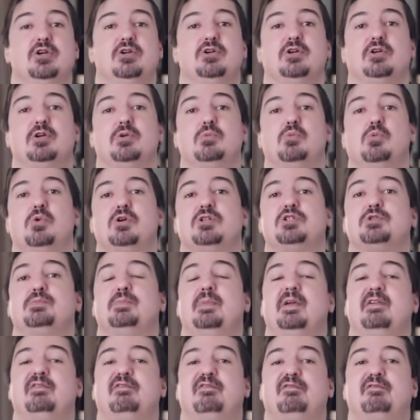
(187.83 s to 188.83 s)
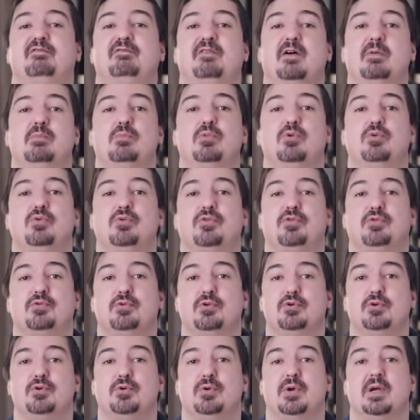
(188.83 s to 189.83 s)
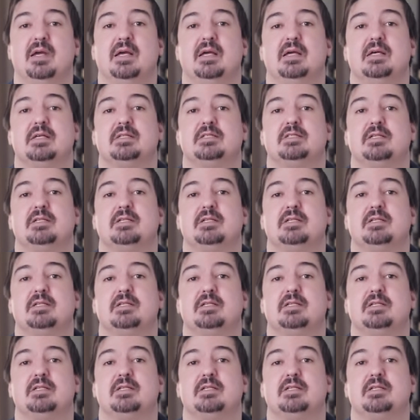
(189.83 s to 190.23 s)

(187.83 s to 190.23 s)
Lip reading: you can watch me fumble through